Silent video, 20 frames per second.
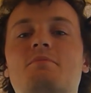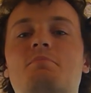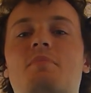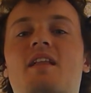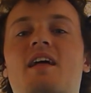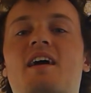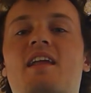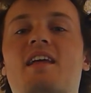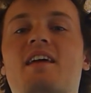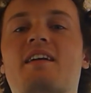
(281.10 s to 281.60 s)

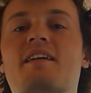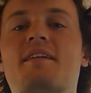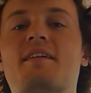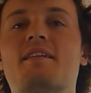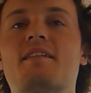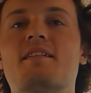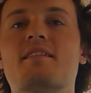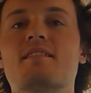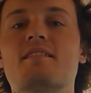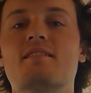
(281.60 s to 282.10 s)
planning
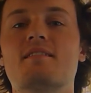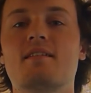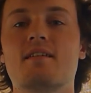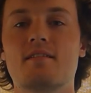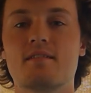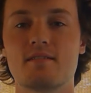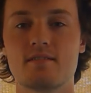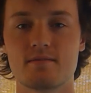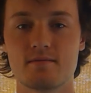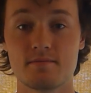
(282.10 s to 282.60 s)
and
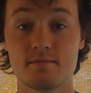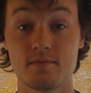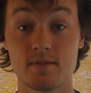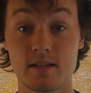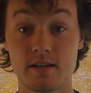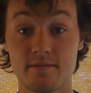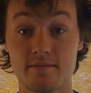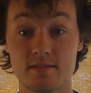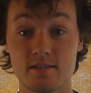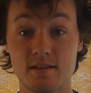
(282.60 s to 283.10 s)
other
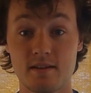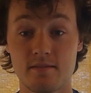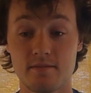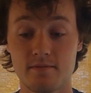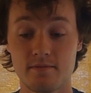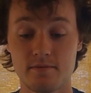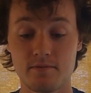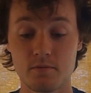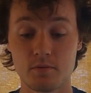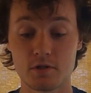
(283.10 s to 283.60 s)
life stuff,
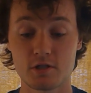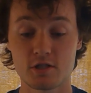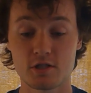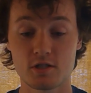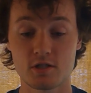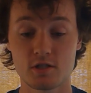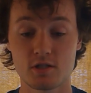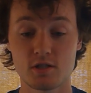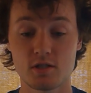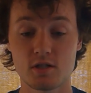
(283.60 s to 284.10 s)

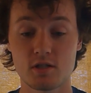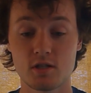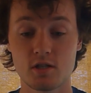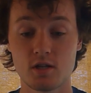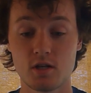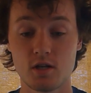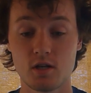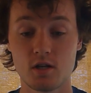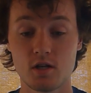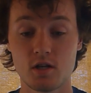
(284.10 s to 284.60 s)
which
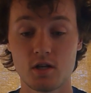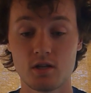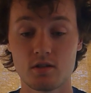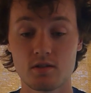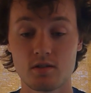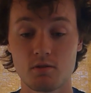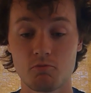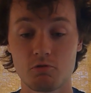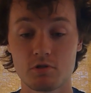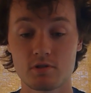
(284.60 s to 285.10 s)

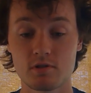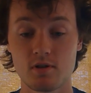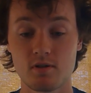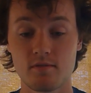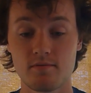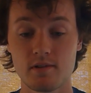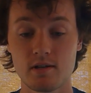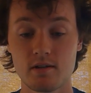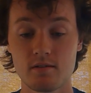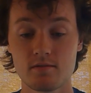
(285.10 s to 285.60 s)
is
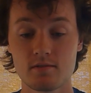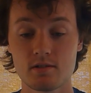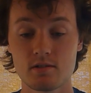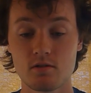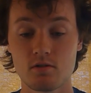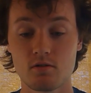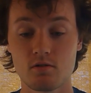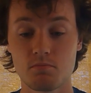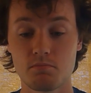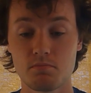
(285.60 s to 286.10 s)
resolved now,
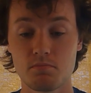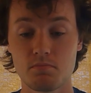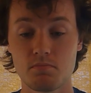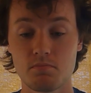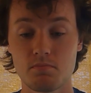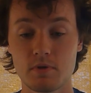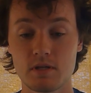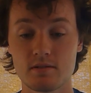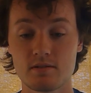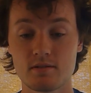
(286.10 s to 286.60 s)
so
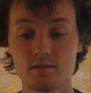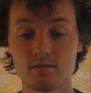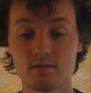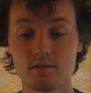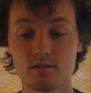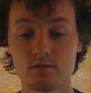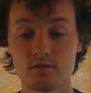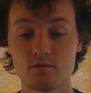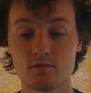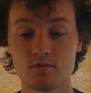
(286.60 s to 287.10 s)
business
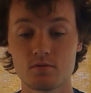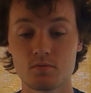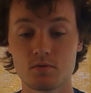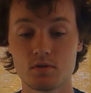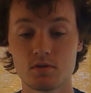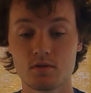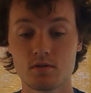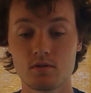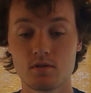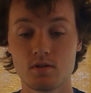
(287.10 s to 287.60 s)
as
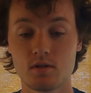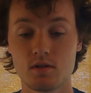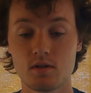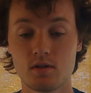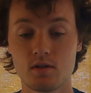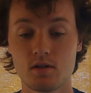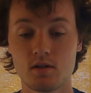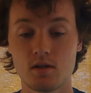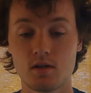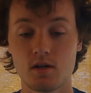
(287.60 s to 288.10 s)
usual.
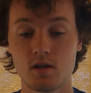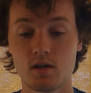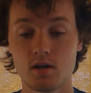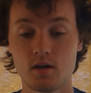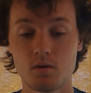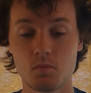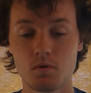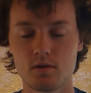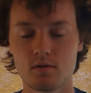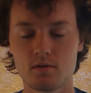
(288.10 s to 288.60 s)
I
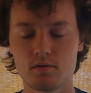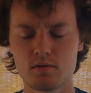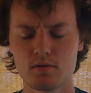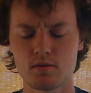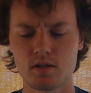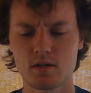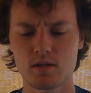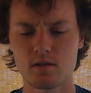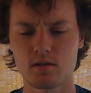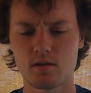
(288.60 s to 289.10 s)
want to do
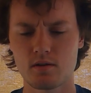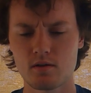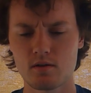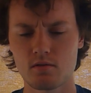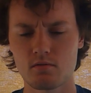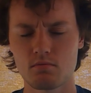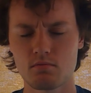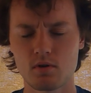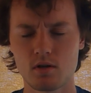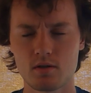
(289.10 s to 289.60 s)
like a
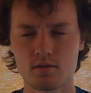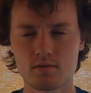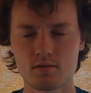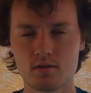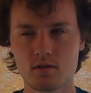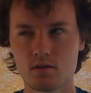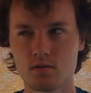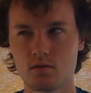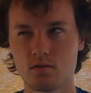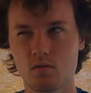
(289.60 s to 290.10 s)

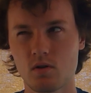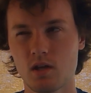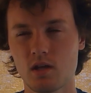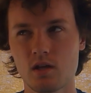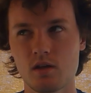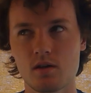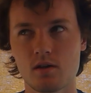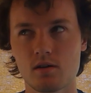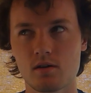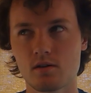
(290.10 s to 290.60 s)
Roscoe
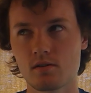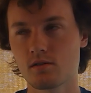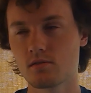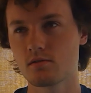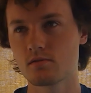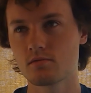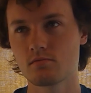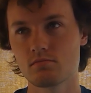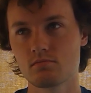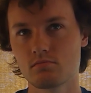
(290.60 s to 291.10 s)
Eka
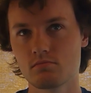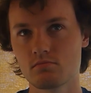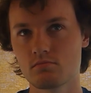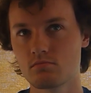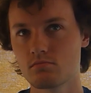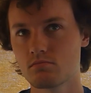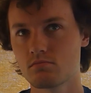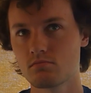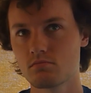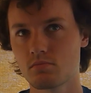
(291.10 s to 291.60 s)

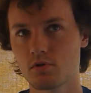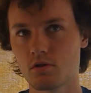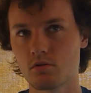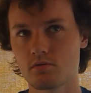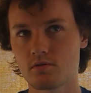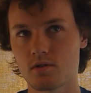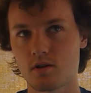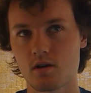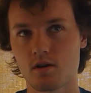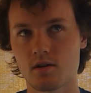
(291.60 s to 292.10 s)

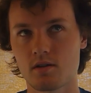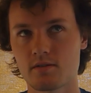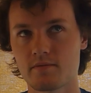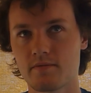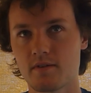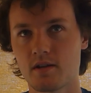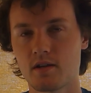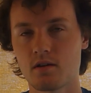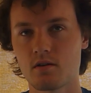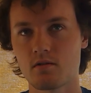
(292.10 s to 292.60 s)
pros and cons
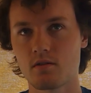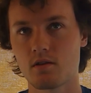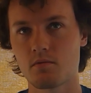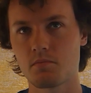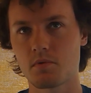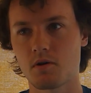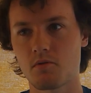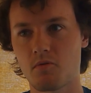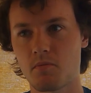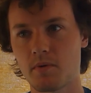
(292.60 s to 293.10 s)
video. That'll
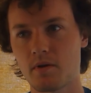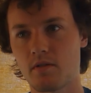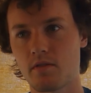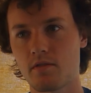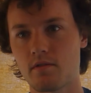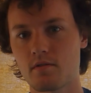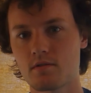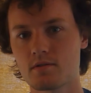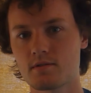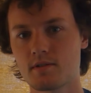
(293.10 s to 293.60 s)
probably be on
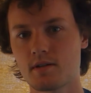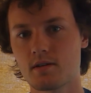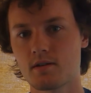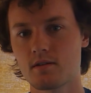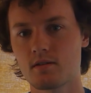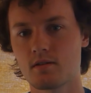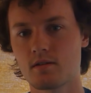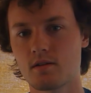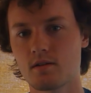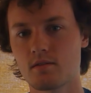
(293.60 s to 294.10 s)

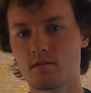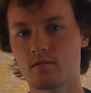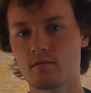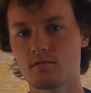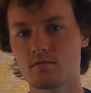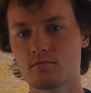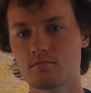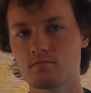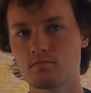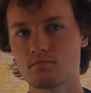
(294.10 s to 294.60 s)
Thursday,
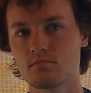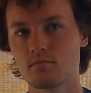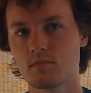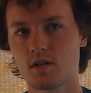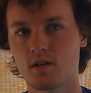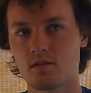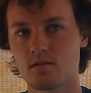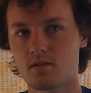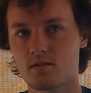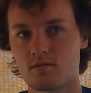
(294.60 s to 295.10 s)
and yeah,
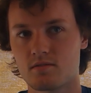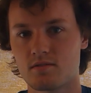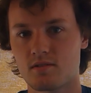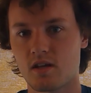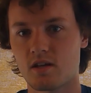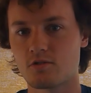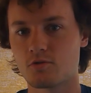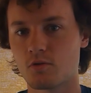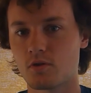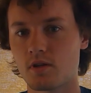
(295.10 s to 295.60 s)
I'll just
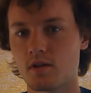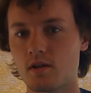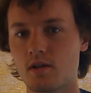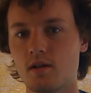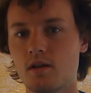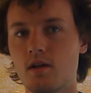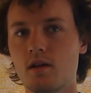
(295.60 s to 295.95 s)
schedule it.